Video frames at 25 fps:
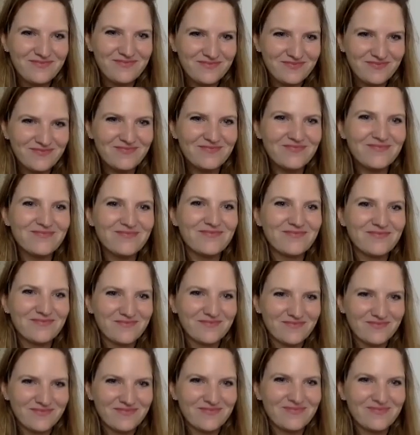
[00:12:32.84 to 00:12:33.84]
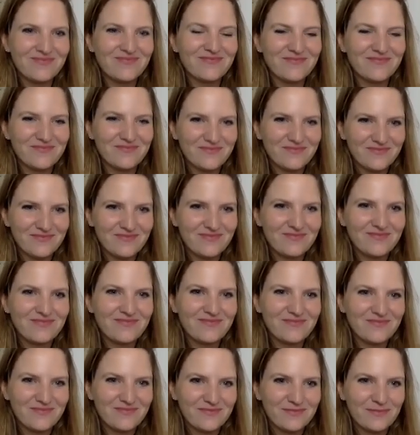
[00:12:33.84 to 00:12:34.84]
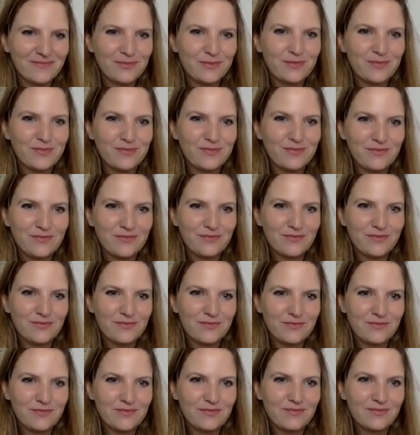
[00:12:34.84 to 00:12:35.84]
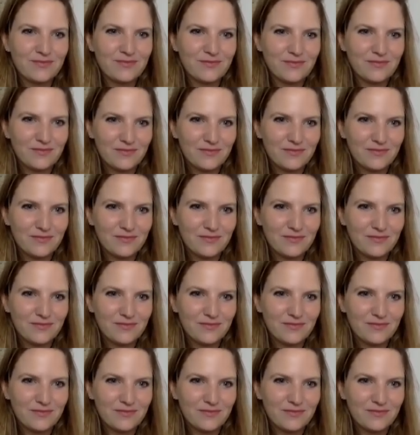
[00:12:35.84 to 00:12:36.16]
This person isn't speaking.